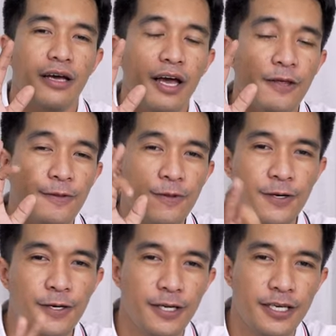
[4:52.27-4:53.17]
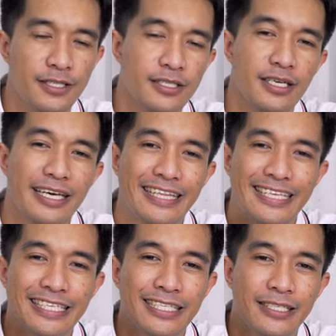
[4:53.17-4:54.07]
And third is,
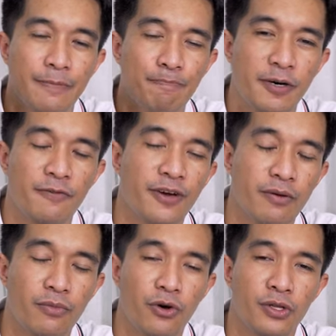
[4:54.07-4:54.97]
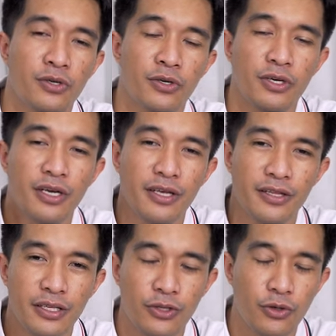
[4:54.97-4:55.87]
this is the perfect monitor
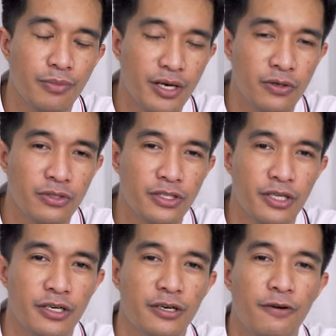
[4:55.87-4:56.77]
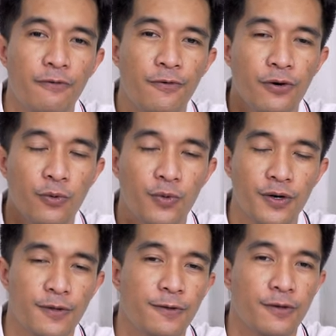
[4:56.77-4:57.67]
that you may consider for
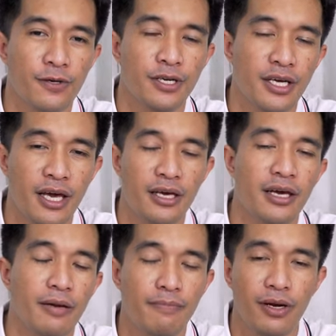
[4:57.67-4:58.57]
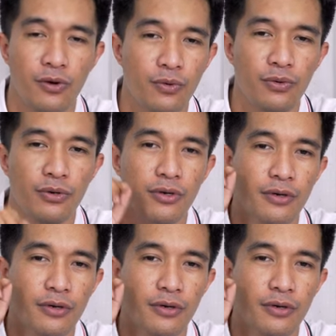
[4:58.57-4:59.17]
worth 30K and below